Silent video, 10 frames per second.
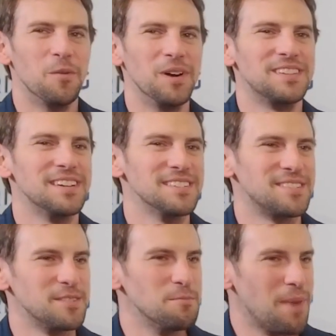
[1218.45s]
What
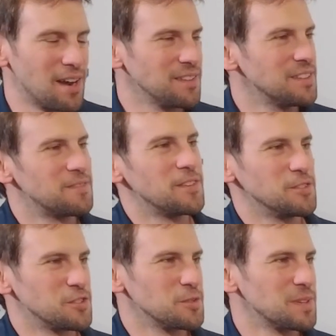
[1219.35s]
does modeling the
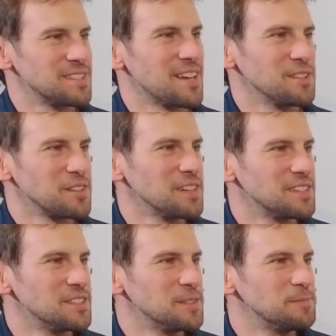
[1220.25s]
future, what does that look like
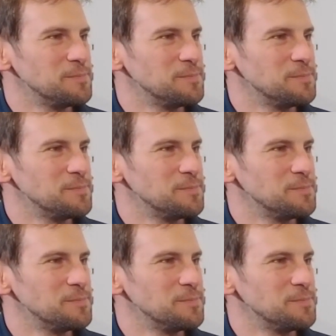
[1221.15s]
to you?